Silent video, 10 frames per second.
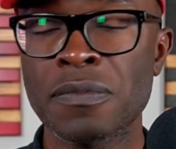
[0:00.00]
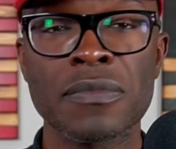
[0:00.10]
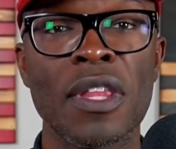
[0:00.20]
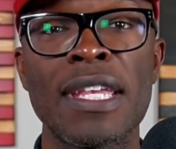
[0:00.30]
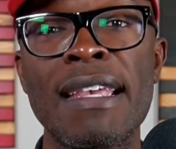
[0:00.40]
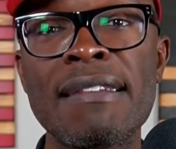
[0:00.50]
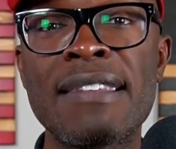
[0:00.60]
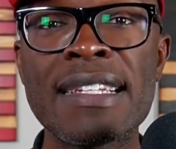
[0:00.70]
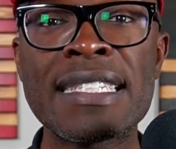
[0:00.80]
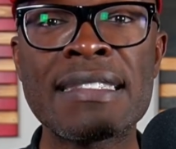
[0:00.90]
he's
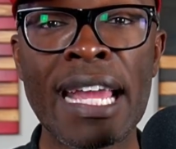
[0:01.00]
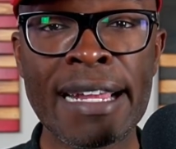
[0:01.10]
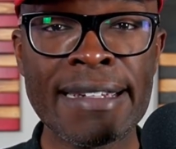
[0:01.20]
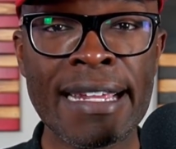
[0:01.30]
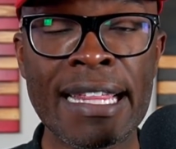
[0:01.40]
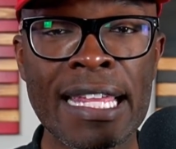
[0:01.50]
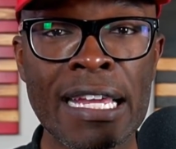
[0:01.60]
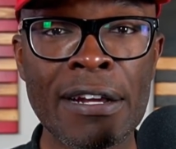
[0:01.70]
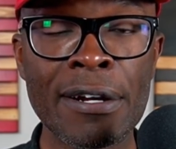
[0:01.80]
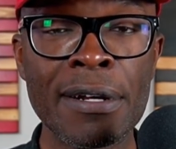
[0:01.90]
just standing
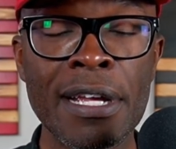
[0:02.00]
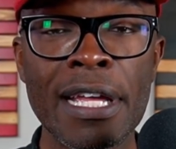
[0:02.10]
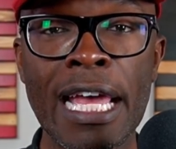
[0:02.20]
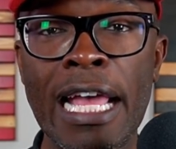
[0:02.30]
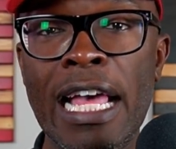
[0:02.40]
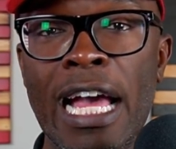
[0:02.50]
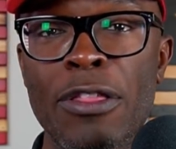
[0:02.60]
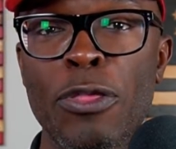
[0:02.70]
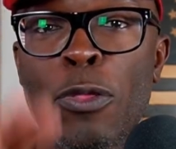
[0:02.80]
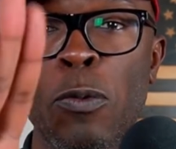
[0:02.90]
there and got
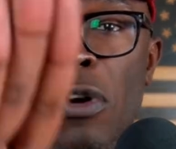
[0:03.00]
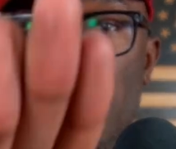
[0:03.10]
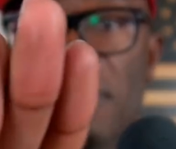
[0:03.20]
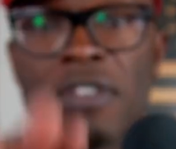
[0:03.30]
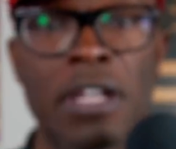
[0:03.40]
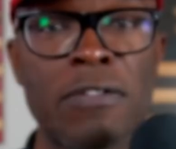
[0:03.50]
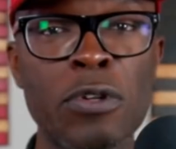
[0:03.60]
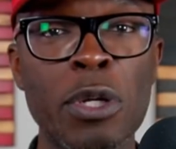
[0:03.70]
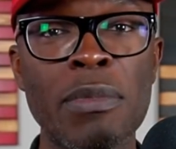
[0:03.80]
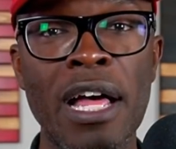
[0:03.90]
thrust into the
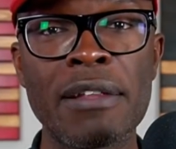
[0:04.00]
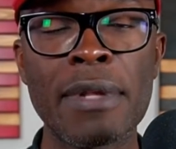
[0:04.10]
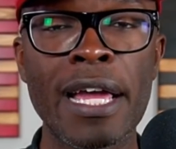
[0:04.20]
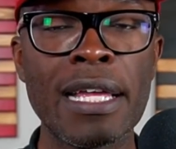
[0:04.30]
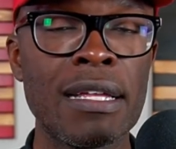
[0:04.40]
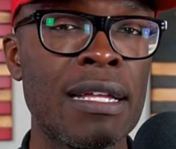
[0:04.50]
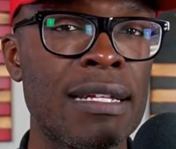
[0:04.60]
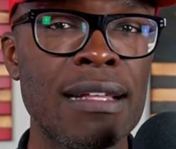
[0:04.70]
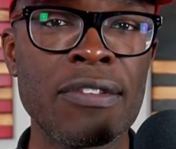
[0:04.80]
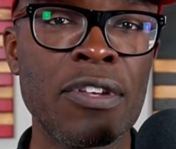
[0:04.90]
limelight.
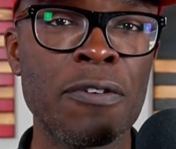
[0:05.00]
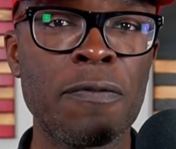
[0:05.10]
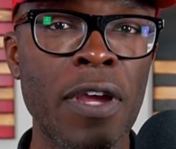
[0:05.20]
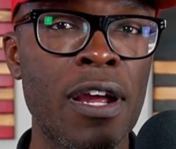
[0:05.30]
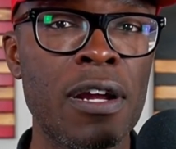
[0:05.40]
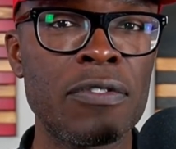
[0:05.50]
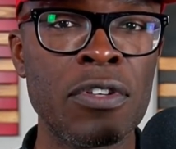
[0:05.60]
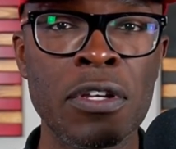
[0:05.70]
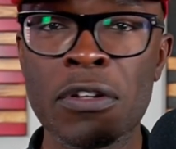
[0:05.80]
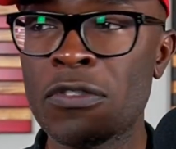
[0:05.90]
That's unfair
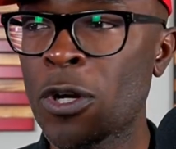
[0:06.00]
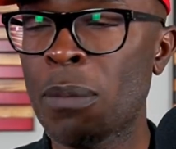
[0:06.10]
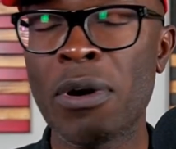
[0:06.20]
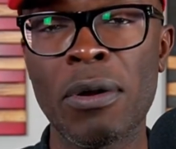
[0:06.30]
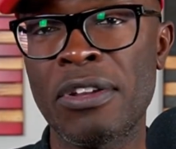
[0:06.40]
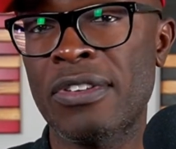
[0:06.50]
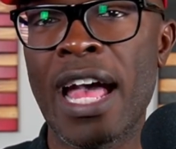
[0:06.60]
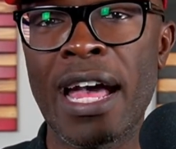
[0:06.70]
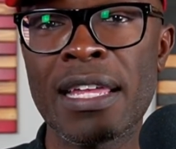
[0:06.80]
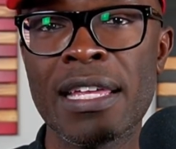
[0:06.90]
to talk about this
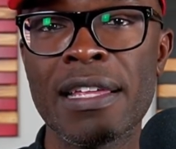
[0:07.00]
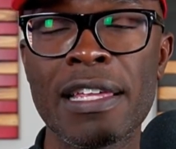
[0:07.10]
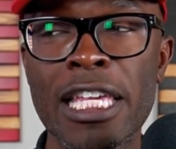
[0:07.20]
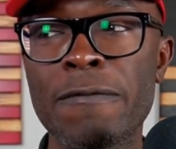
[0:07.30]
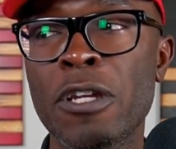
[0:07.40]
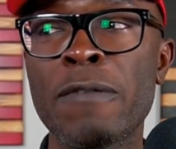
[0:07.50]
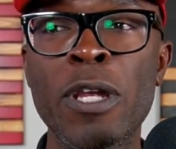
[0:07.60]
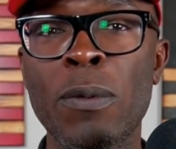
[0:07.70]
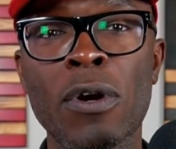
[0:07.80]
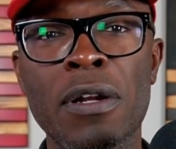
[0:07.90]
guy. Even if he
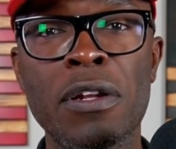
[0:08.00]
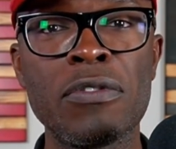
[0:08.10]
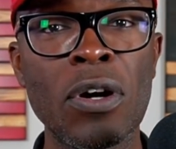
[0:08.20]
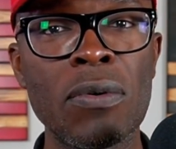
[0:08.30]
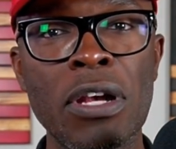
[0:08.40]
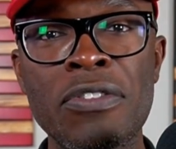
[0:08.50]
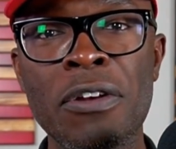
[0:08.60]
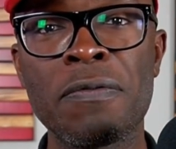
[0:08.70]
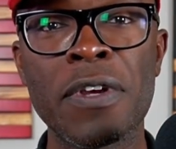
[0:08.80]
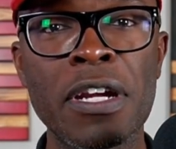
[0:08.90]
were an adult, it's
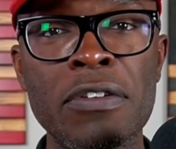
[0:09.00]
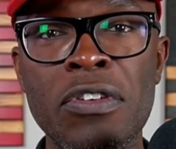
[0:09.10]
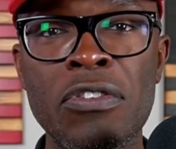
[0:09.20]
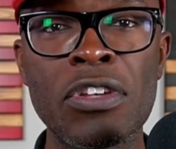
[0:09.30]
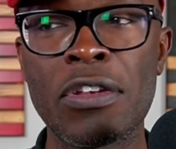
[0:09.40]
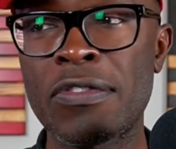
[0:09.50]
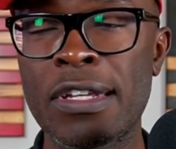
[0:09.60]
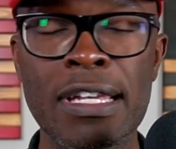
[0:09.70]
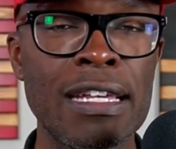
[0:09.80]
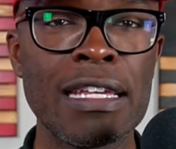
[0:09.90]
unfair to just,
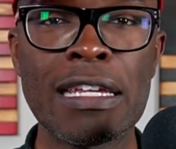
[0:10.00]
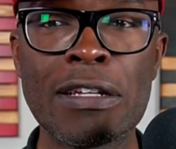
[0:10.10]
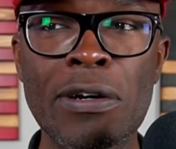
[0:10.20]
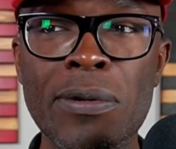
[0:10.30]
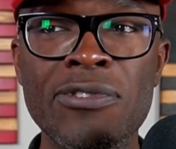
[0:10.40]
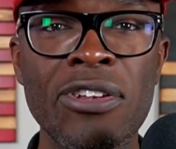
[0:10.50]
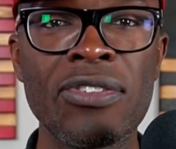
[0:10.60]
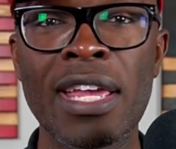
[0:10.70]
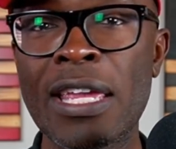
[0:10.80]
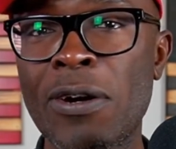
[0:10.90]
you know, just
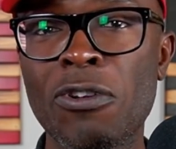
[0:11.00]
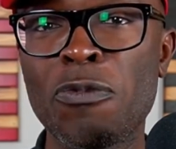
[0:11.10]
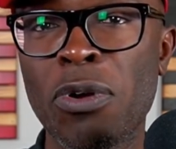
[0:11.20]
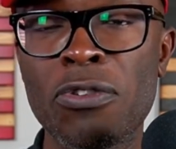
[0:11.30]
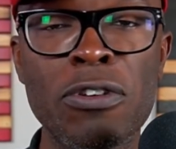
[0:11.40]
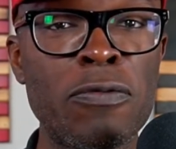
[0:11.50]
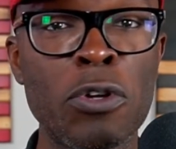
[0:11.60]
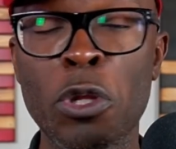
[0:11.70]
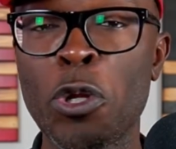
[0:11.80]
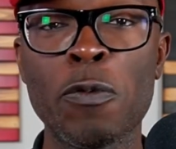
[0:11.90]
hate on this person for
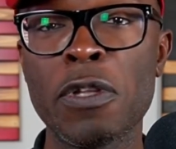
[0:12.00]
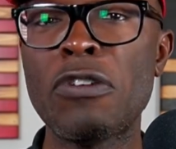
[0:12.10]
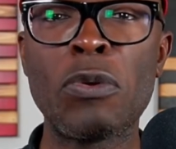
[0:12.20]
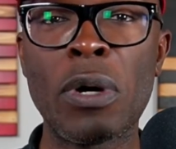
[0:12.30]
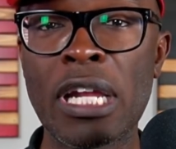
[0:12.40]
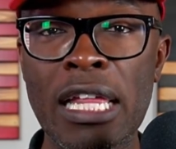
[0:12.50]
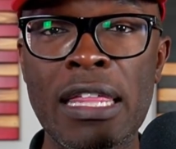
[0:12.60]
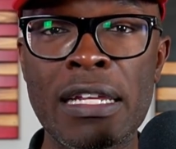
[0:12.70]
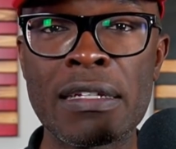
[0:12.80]
literally doing nothing.